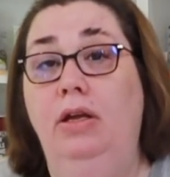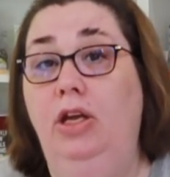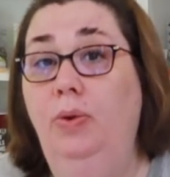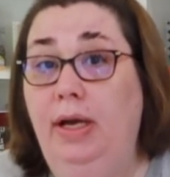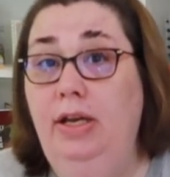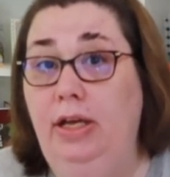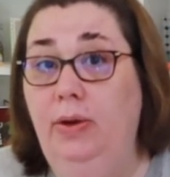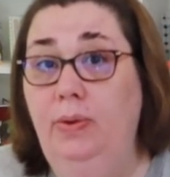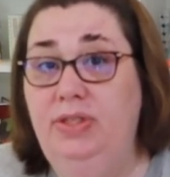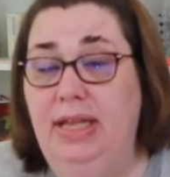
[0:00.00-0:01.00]
you can
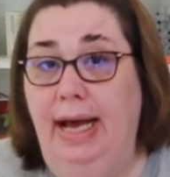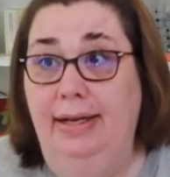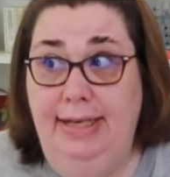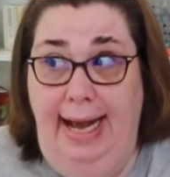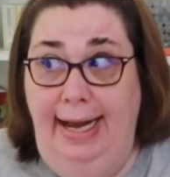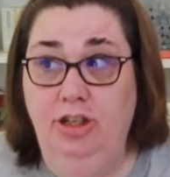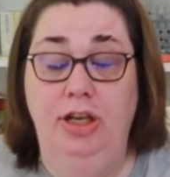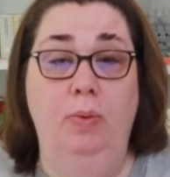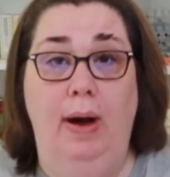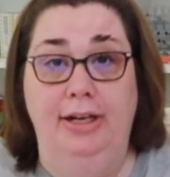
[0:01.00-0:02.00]
use that to
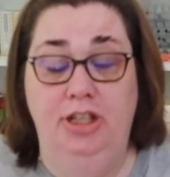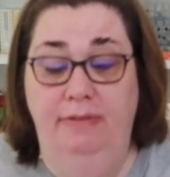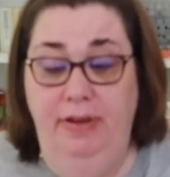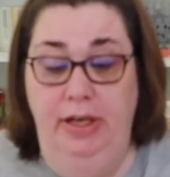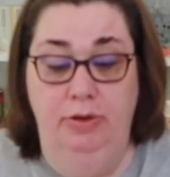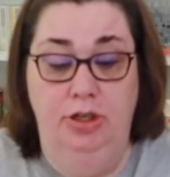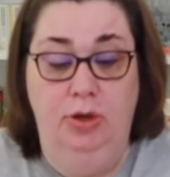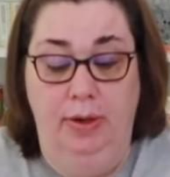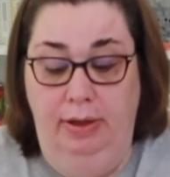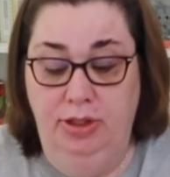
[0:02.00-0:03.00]
actually watch the video
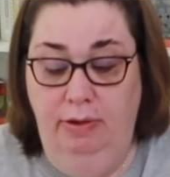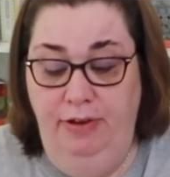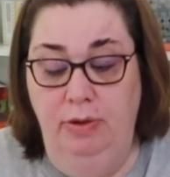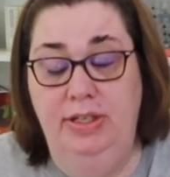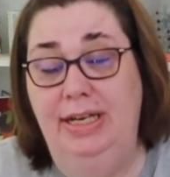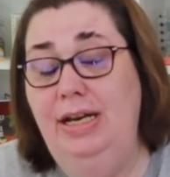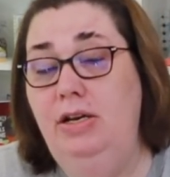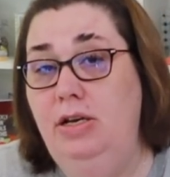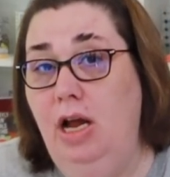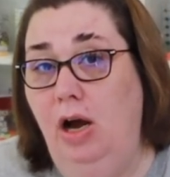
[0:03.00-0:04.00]
tutorial. So if you
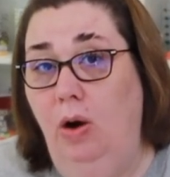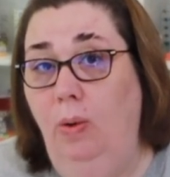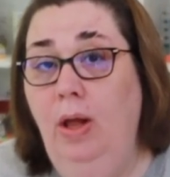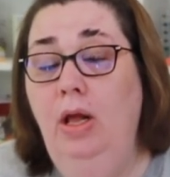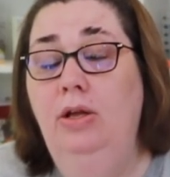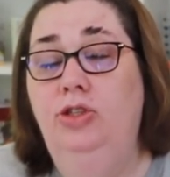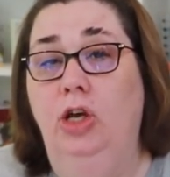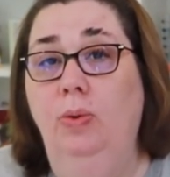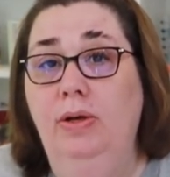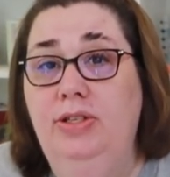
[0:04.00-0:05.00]
didn't know,
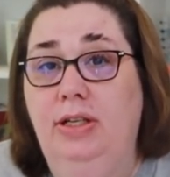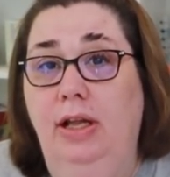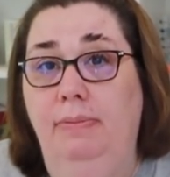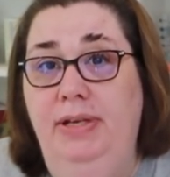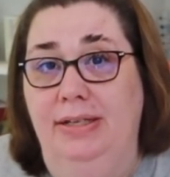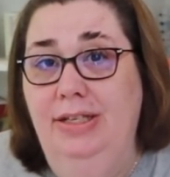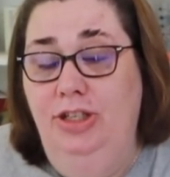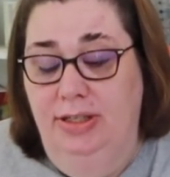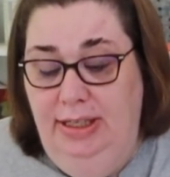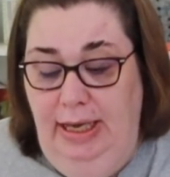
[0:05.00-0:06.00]
Sewers Club doesn't
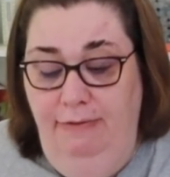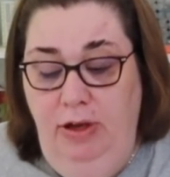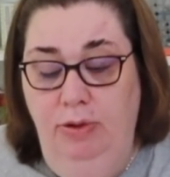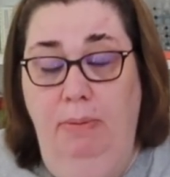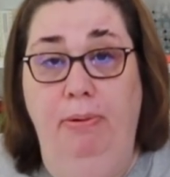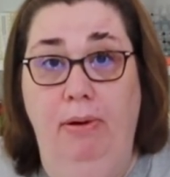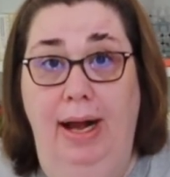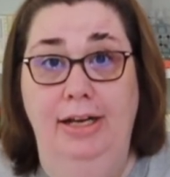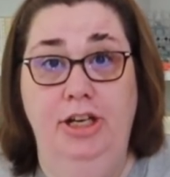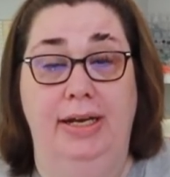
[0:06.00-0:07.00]
just give you the
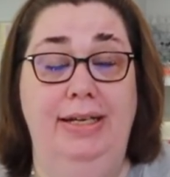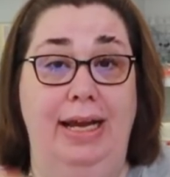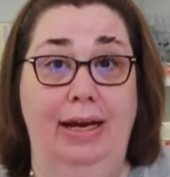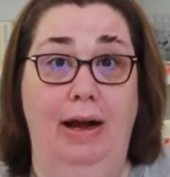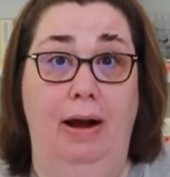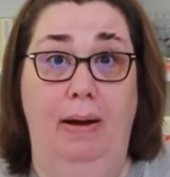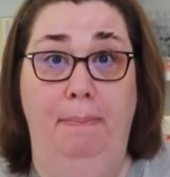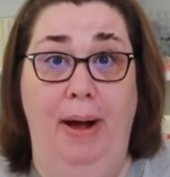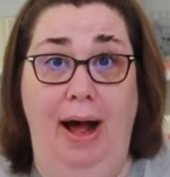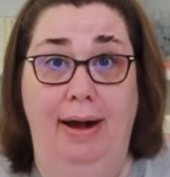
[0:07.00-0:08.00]
project in a
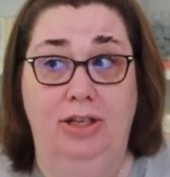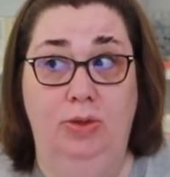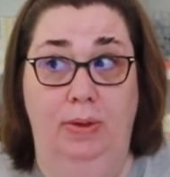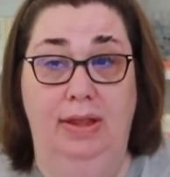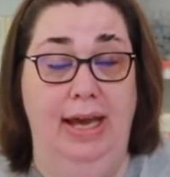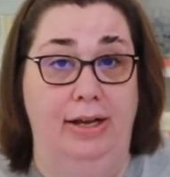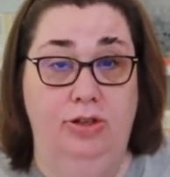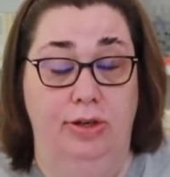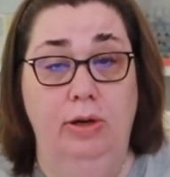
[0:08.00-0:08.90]
box with the extra